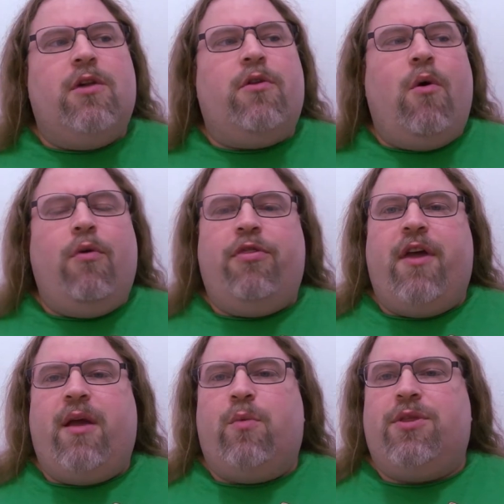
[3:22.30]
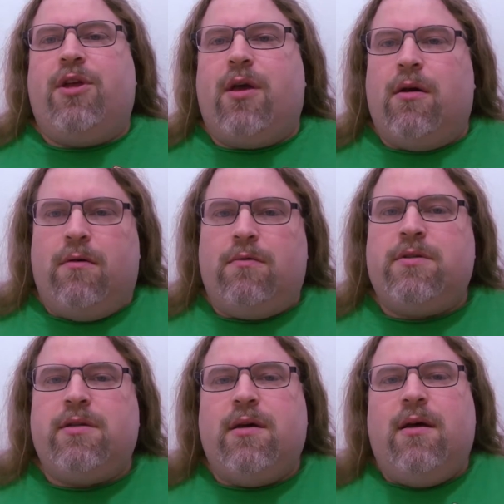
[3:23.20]
The whole thing with the
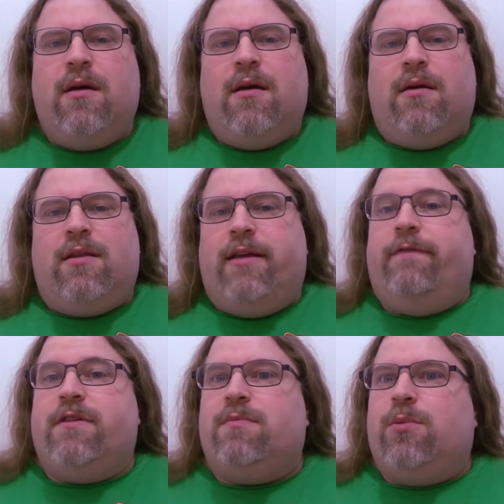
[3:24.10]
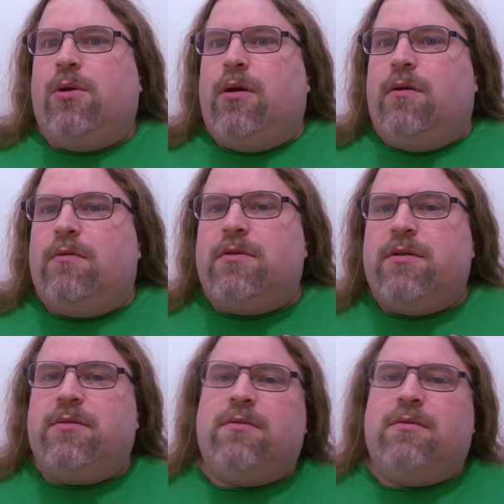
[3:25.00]
goat, the invisible goat,